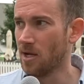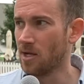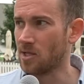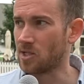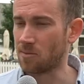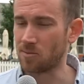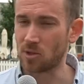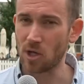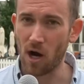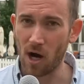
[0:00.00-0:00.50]

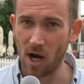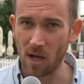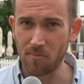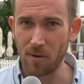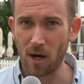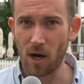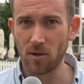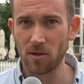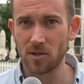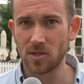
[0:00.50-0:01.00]
Some tired
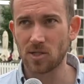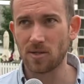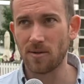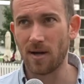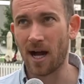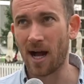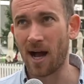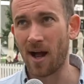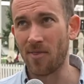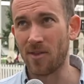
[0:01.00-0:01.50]
bowlers.
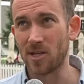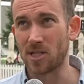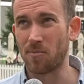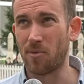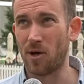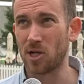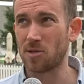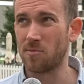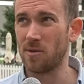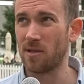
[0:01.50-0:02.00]
There's a
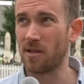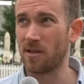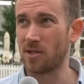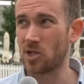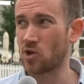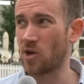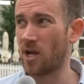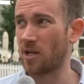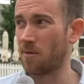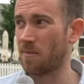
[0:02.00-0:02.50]
possibility that
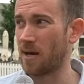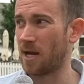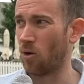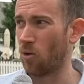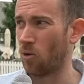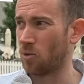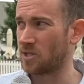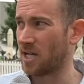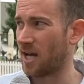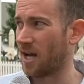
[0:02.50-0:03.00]
Australia could bat
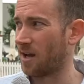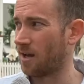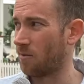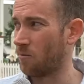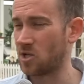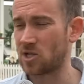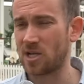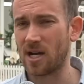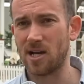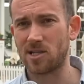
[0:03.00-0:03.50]
all day, in
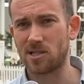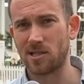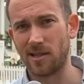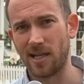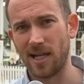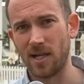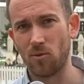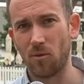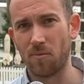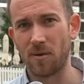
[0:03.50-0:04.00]
which case the
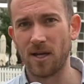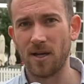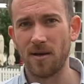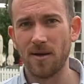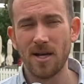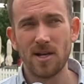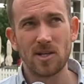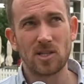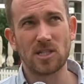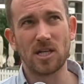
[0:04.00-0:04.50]
lead will be
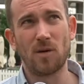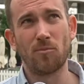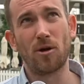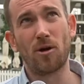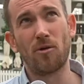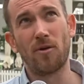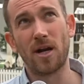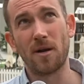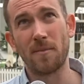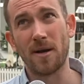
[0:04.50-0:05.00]
somewhere
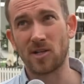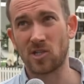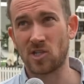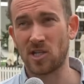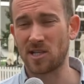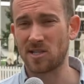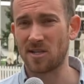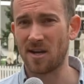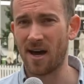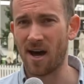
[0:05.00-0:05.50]
around about
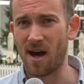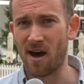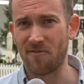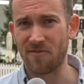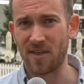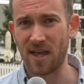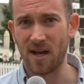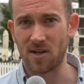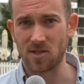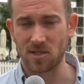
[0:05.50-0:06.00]

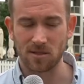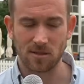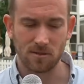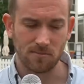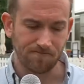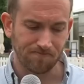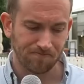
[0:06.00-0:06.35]
6,500.